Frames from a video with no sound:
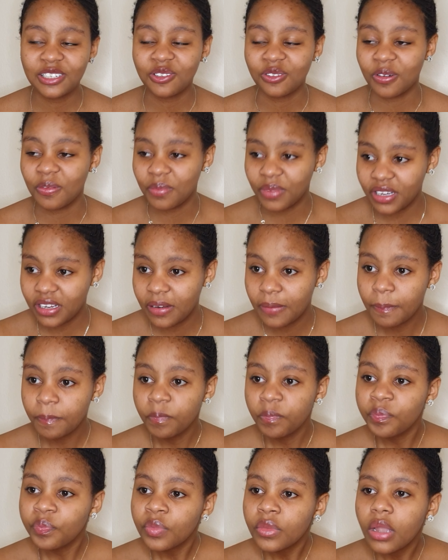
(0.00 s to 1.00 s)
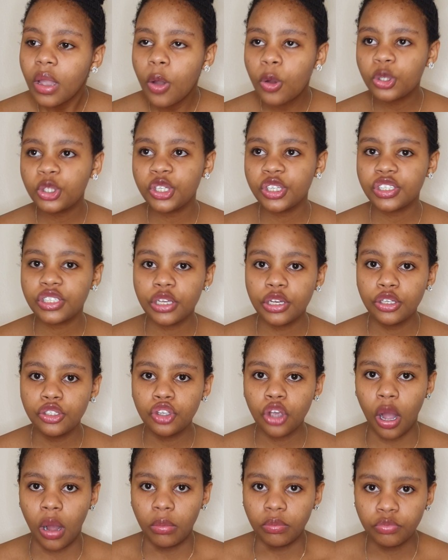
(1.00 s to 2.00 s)
to a man who just says,
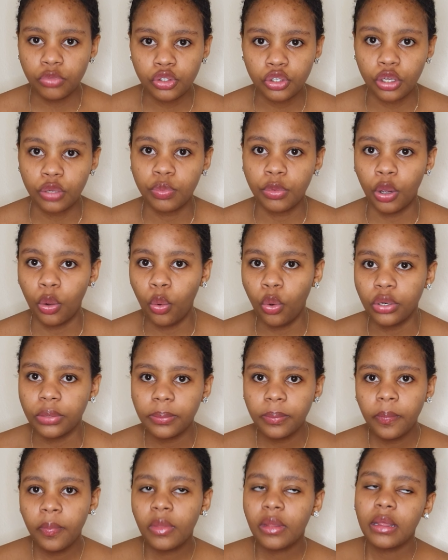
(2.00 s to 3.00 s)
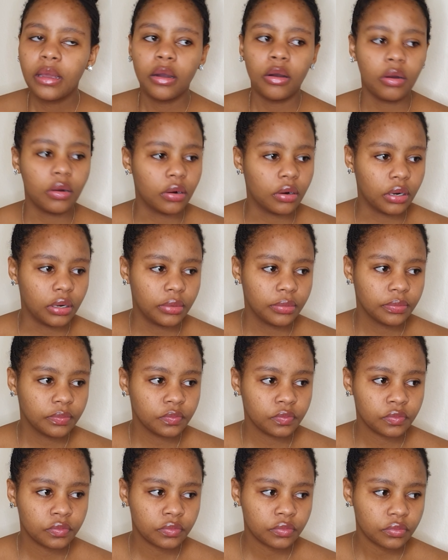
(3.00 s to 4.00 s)
yeah, es geht mir gut, or
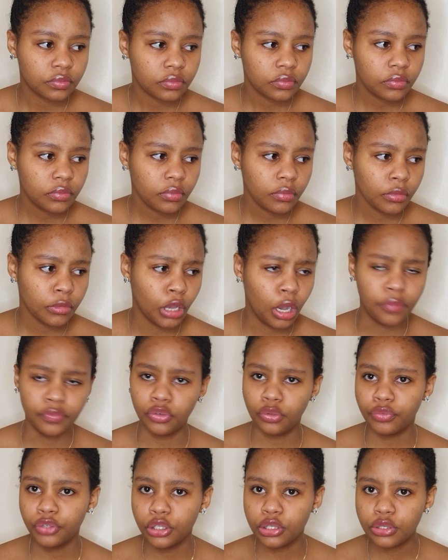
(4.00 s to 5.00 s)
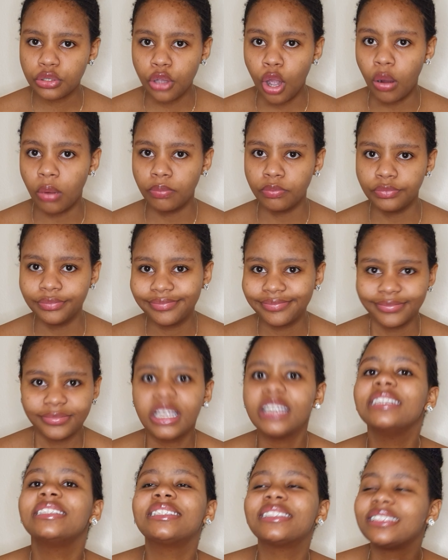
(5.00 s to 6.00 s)
yeah, du willst, yeah.
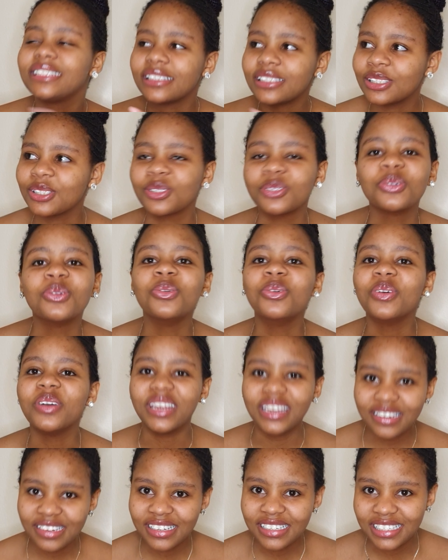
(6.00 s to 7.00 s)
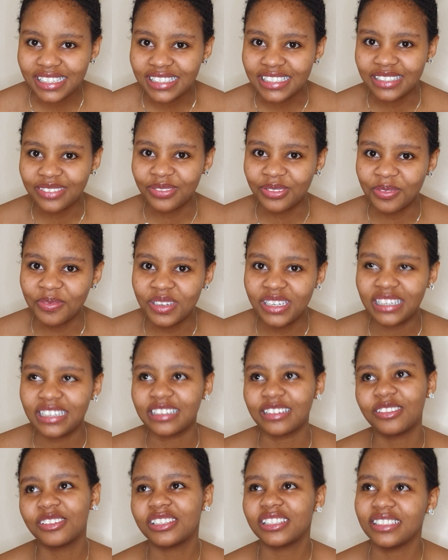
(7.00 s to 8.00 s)
It's just so irritating for me. Like,
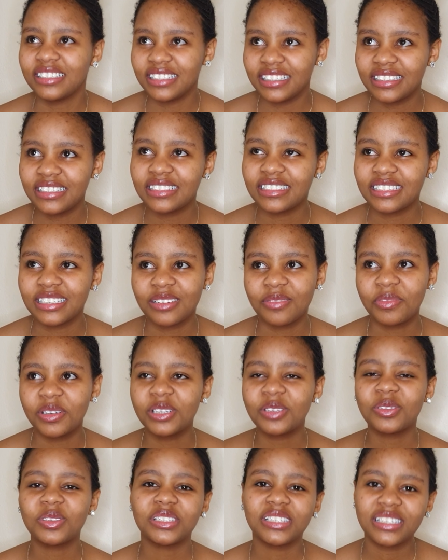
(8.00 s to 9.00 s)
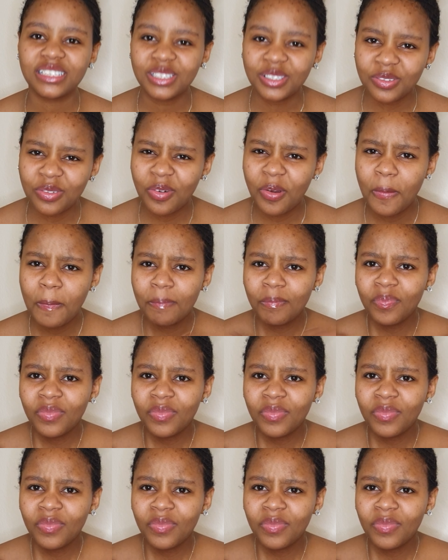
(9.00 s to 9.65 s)
not really irritating, but it's just so